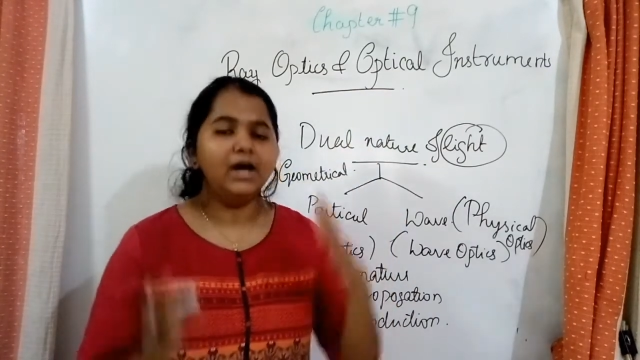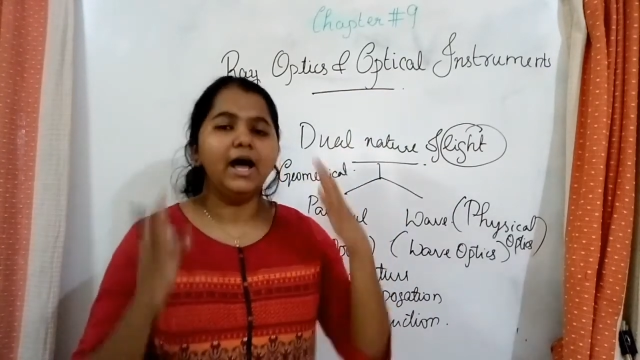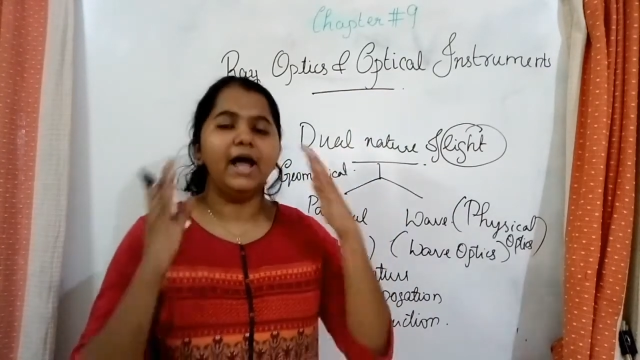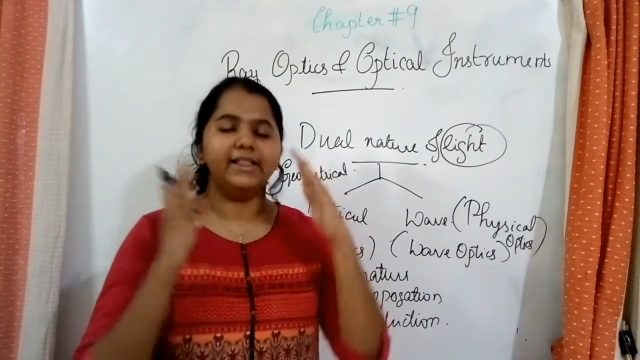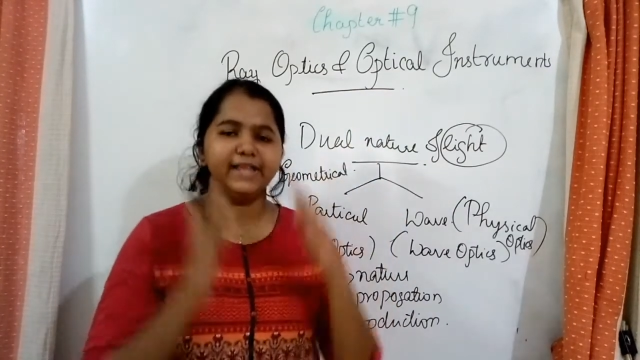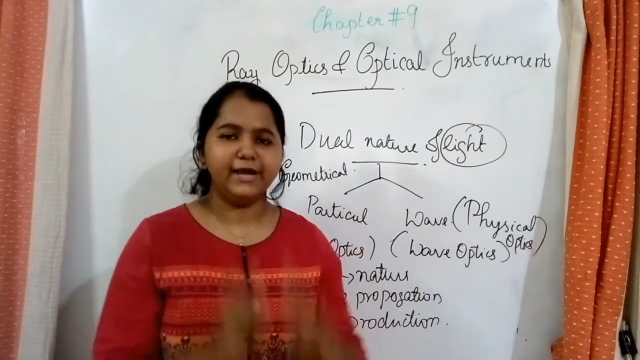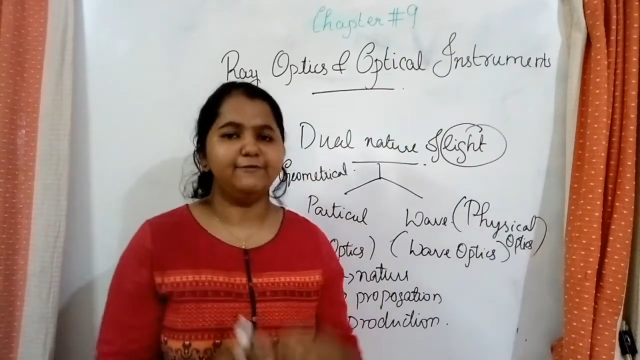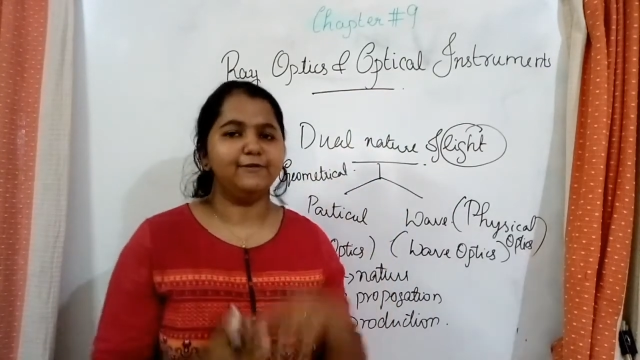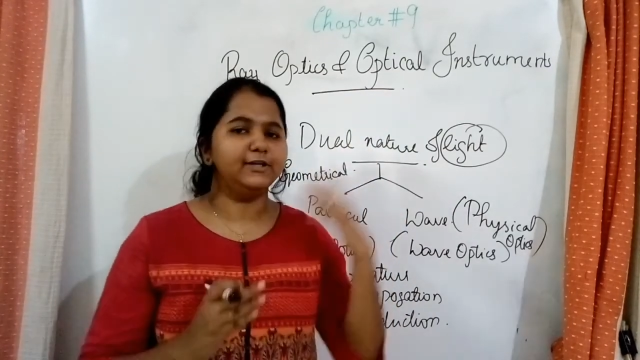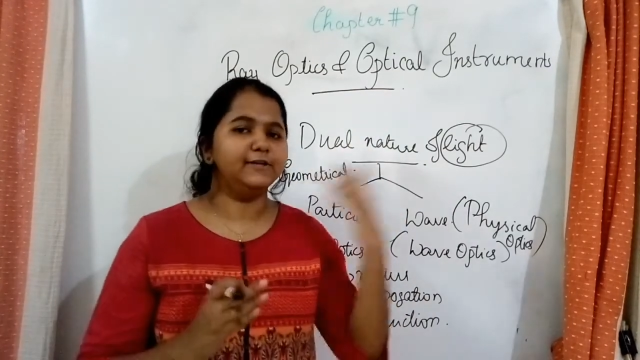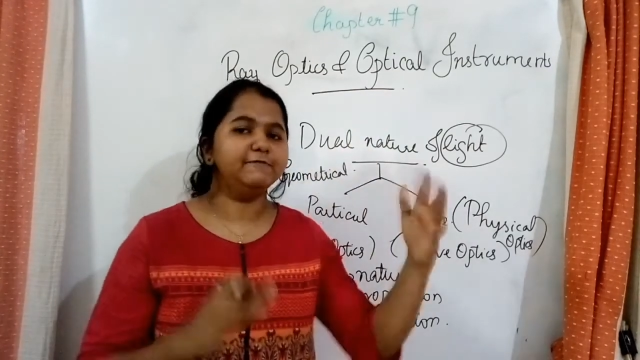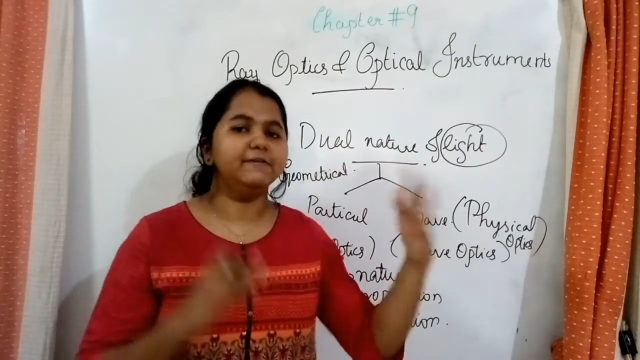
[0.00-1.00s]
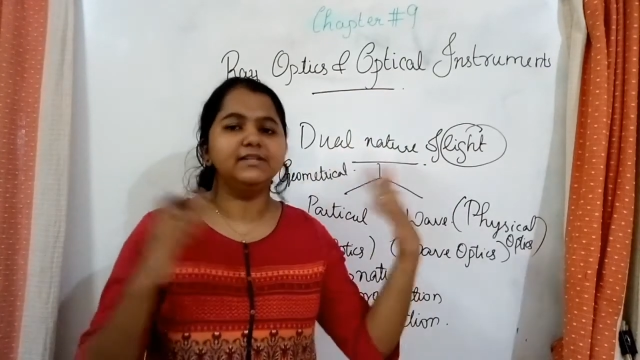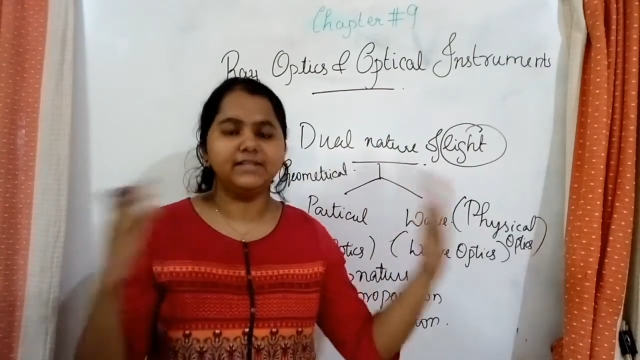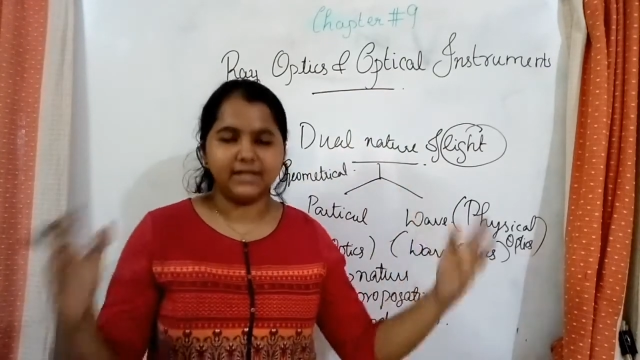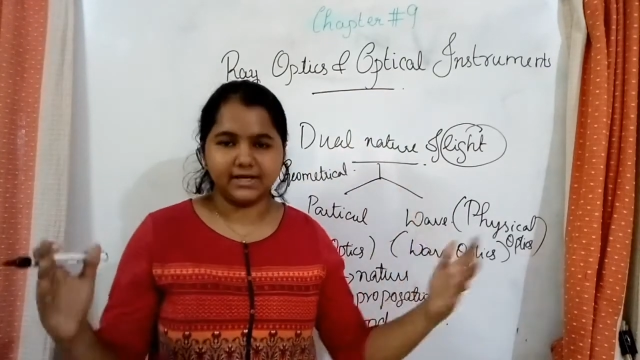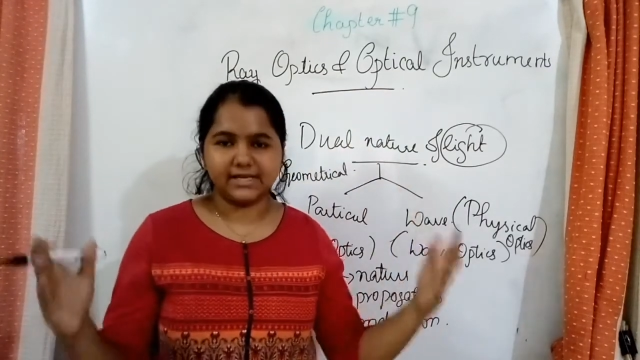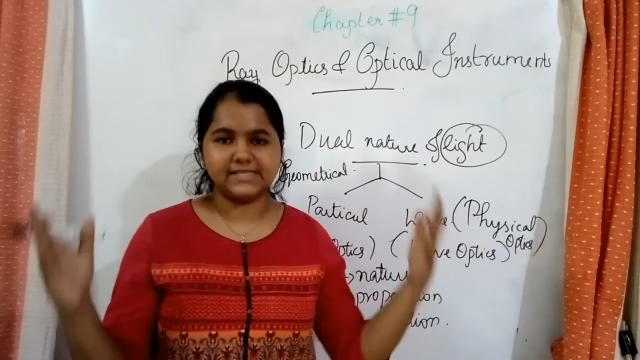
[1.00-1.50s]
and therefore different
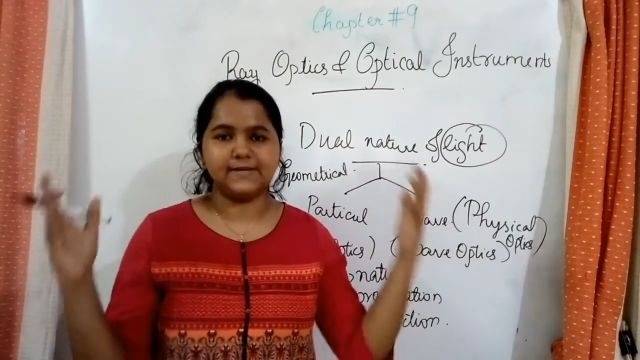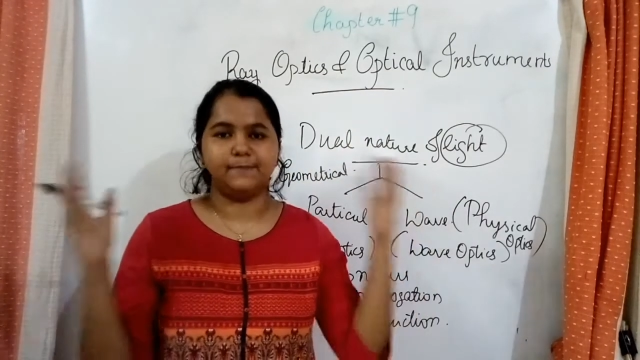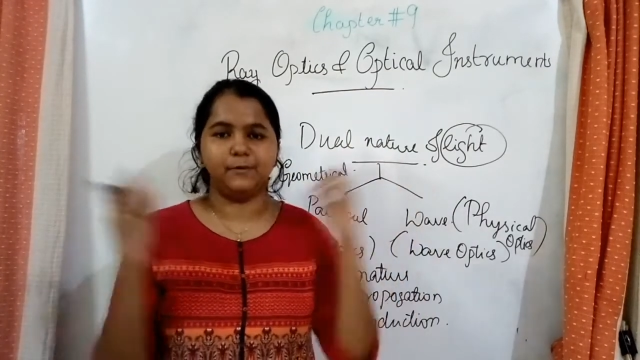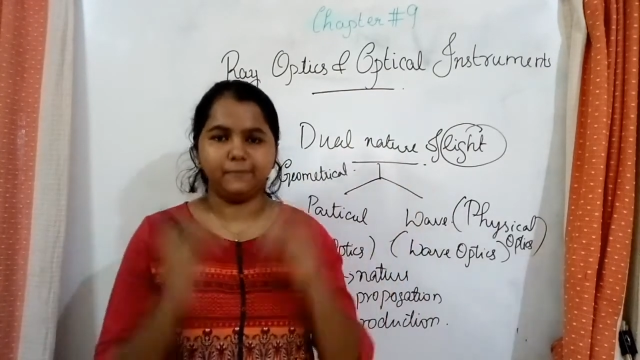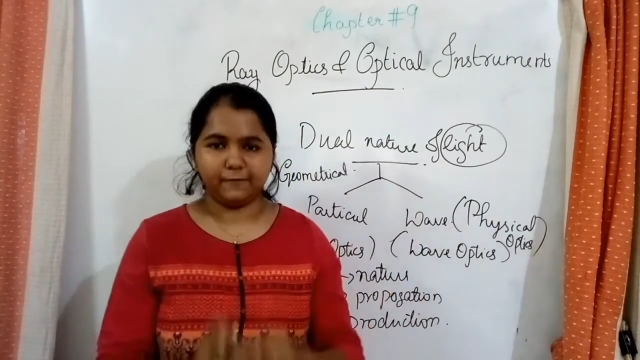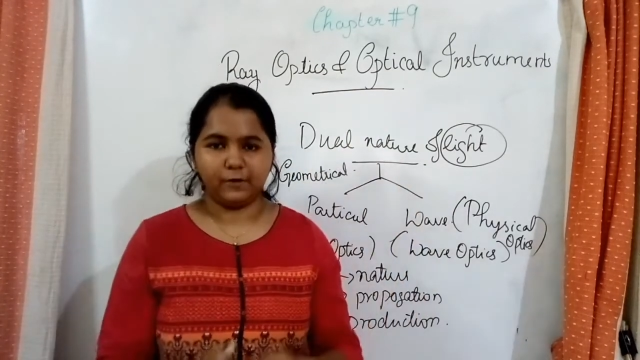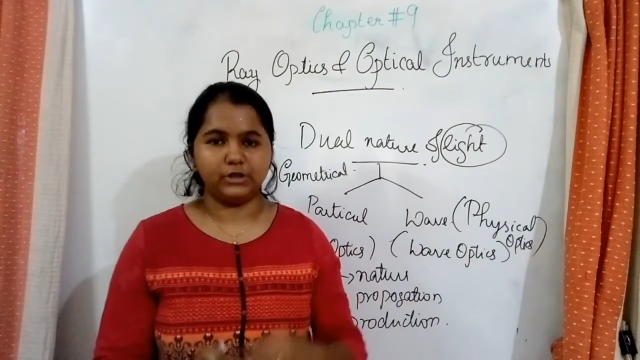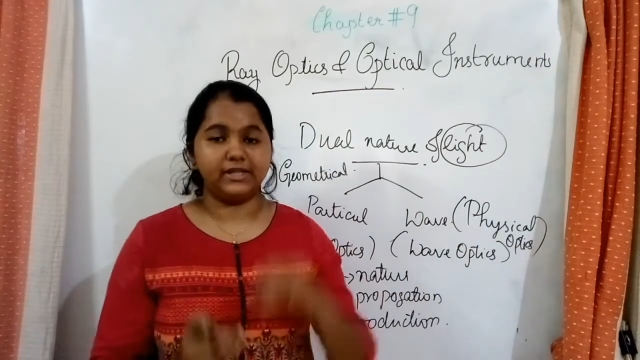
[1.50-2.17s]
theories are put forth,